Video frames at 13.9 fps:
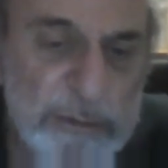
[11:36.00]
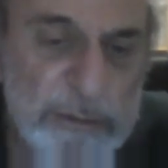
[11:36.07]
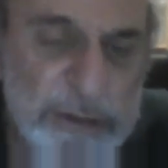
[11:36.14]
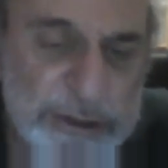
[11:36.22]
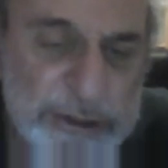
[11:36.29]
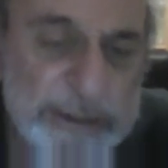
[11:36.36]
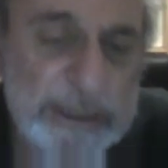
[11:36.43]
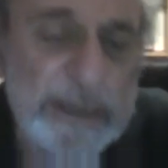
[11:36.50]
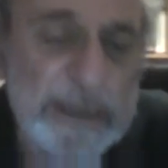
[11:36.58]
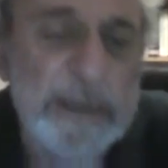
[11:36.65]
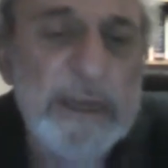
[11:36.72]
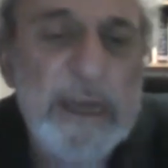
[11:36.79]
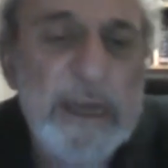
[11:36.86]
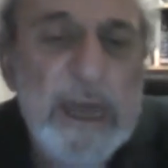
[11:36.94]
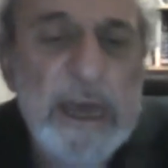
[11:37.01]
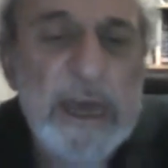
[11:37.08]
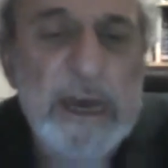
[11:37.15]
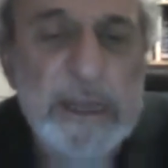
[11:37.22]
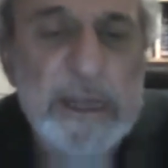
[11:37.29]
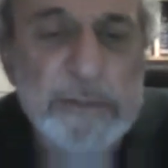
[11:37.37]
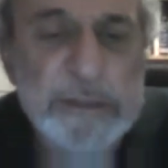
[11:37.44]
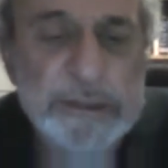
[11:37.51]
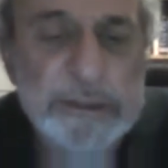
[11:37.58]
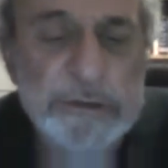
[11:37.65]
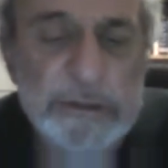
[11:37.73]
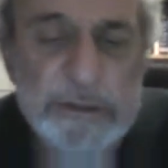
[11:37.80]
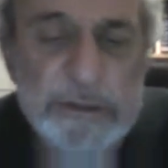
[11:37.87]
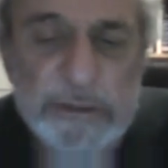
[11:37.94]
Mystica, the
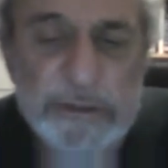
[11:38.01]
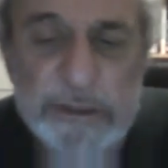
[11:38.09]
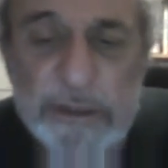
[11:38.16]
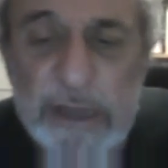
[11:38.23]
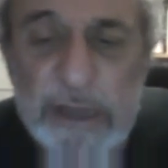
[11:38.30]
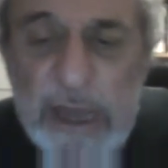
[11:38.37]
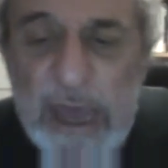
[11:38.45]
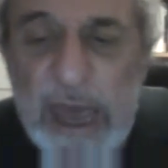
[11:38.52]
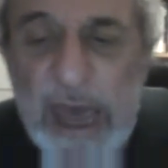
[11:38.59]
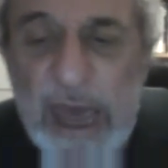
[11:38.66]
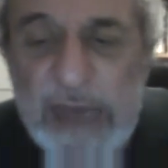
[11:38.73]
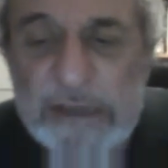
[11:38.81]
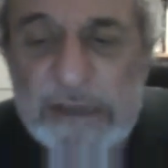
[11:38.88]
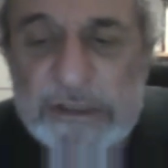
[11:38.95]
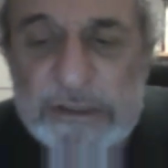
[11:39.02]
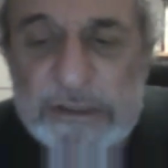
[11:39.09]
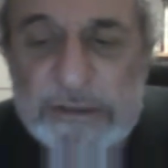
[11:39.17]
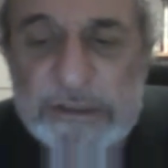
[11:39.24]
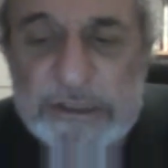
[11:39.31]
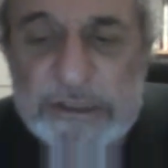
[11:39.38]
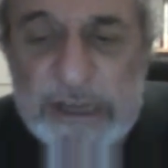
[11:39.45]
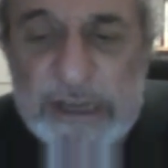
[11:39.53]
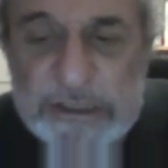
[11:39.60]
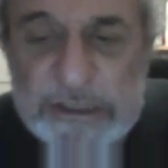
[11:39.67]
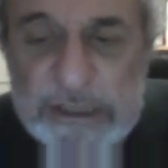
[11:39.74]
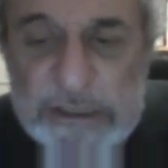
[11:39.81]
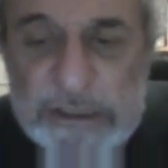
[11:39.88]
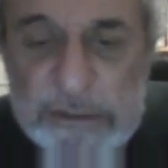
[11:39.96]
mystical union, and
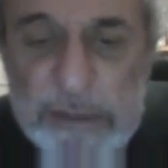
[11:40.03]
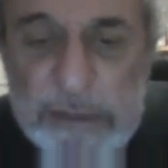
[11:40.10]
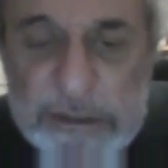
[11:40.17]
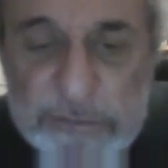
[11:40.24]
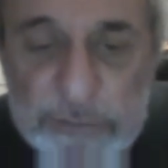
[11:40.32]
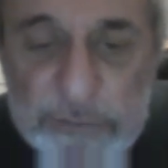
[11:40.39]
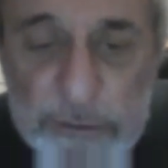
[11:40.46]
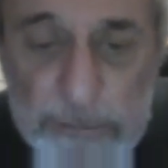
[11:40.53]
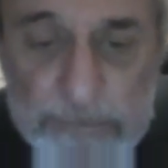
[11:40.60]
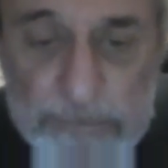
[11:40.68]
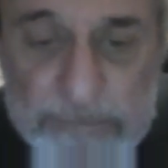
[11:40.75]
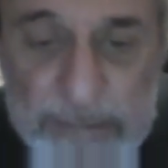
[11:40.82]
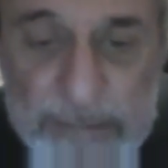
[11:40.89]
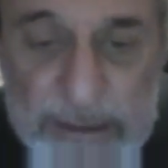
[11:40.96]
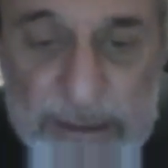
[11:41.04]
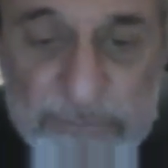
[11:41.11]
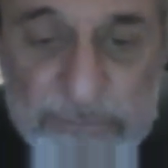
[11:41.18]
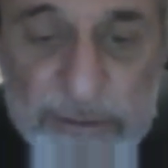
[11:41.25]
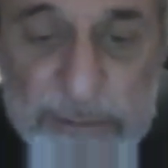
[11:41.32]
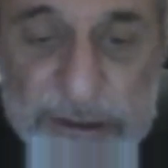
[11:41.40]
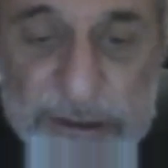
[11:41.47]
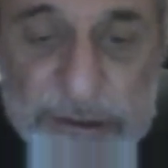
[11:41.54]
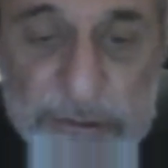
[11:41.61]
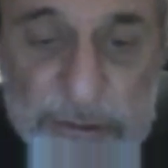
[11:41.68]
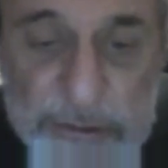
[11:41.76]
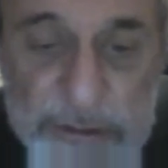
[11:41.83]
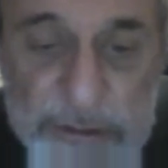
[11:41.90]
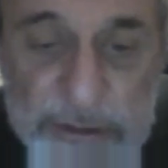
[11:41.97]
sex is a metaphor for the
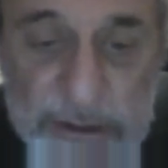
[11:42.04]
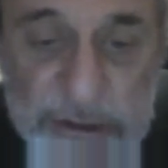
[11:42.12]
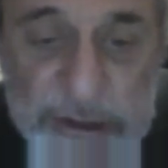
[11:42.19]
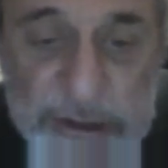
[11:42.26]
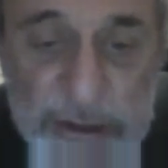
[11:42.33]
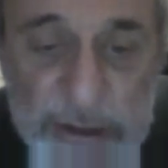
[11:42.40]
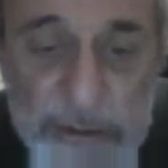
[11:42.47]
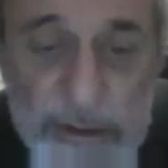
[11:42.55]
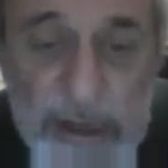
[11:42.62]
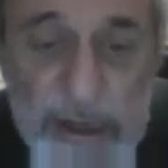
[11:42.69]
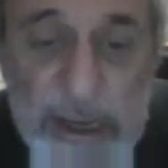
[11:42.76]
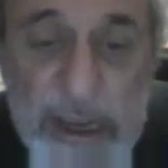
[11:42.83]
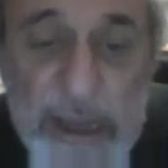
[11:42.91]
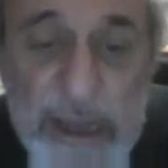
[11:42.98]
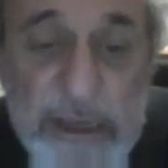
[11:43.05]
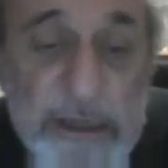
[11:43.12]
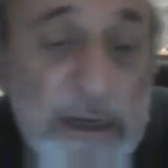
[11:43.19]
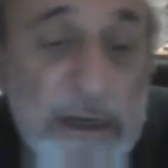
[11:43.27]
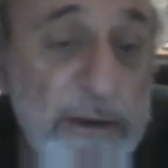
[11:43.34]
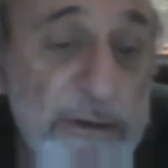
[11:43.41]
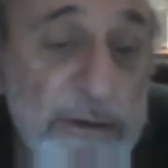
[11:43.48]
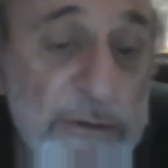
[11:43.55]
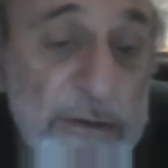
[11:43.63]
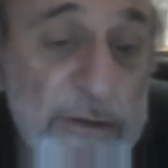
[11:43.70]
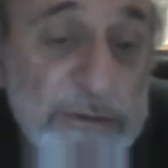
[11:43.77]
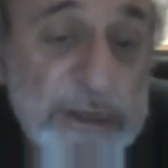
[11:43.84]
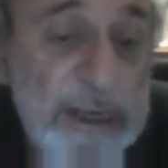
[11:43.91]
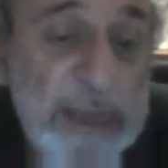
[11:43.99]
mystical union. So, you know,
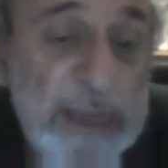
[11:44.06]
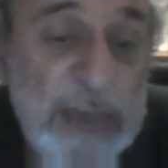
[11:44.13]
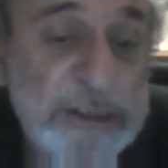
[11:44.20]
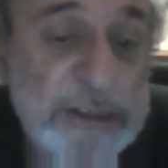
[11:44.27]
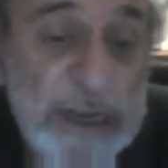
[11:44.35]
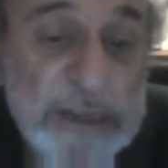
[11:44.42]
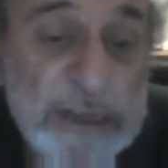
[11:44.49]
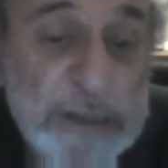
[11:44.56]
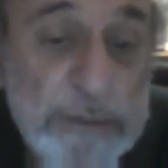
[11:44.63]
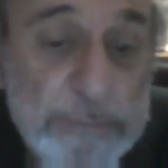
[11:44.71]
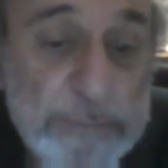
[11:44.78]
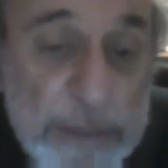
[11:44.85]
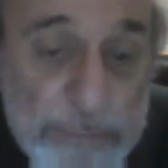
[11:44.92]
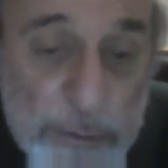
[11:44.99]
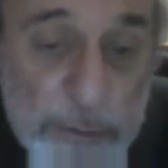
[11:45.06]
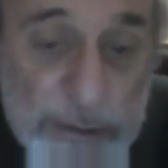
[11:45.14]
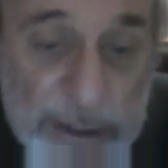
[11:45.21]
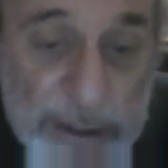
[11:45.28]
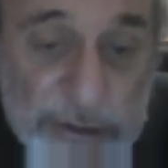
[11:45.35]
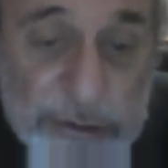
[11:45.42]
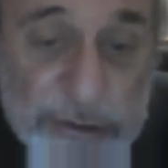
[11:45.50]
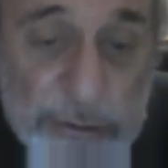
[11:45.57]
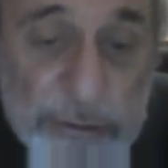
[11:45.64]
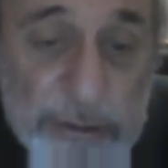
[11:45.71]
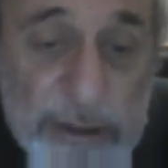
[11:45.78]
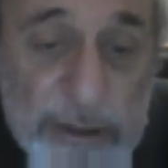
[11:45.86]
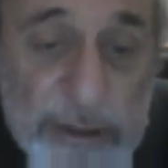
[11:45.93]
he has no problem with that at all.